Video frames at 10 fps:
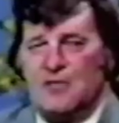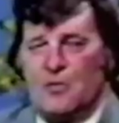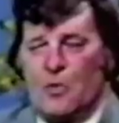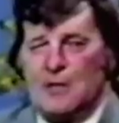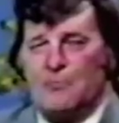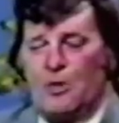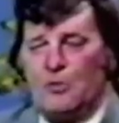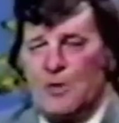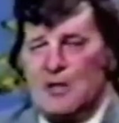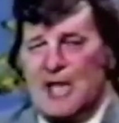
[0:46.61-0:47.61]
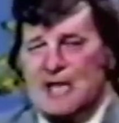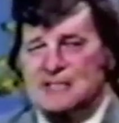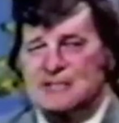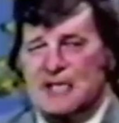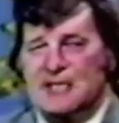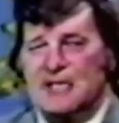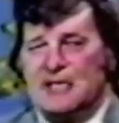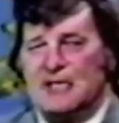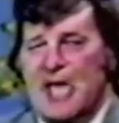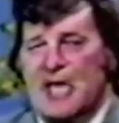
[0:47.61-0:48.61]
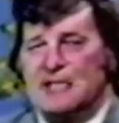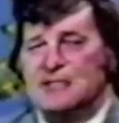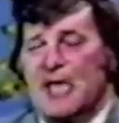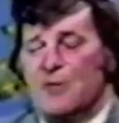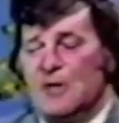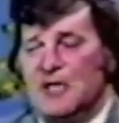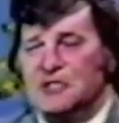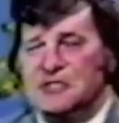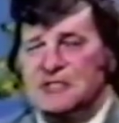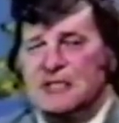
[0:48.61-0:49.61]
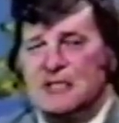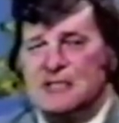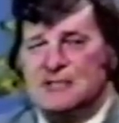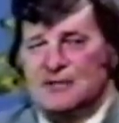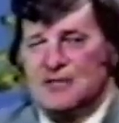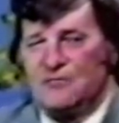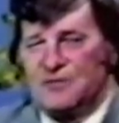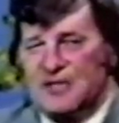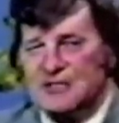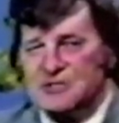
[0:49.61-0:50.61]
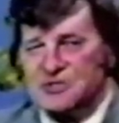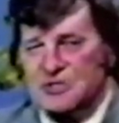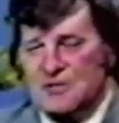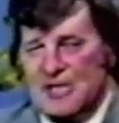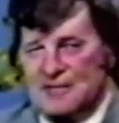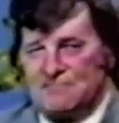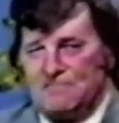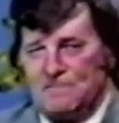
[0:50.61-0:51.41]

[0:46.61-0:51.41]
the one more realizes that it has a religious significance to it.